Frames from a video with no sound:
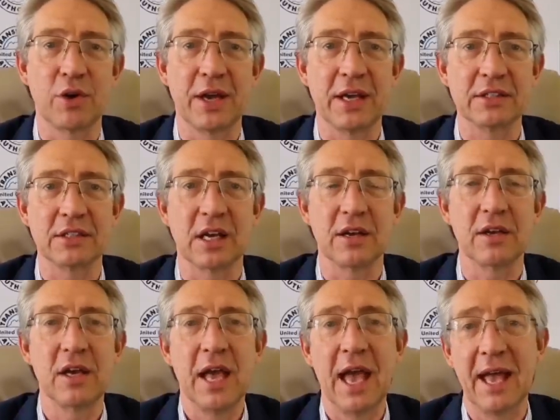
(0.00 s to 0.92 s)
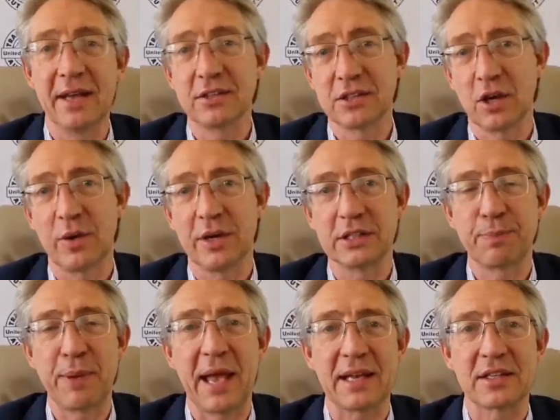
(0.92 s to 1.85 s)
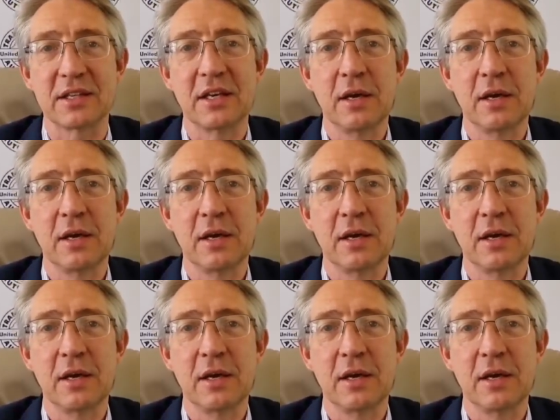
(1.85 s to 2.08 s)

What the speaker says: has done, and so has Pat,